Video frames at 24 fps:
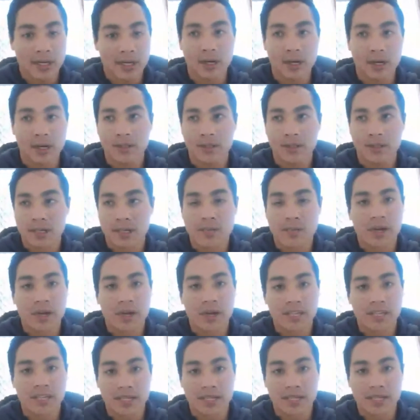You know, it's a
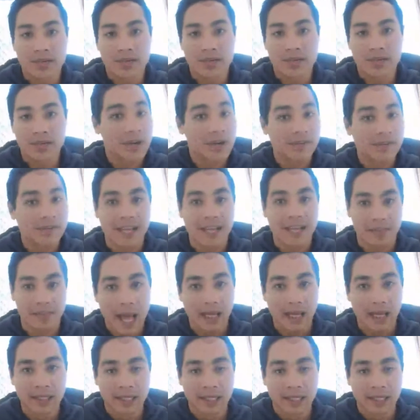commodity that you never get
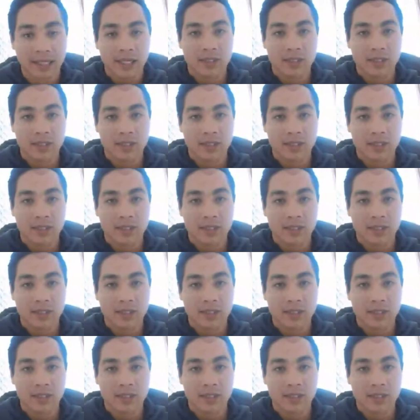back.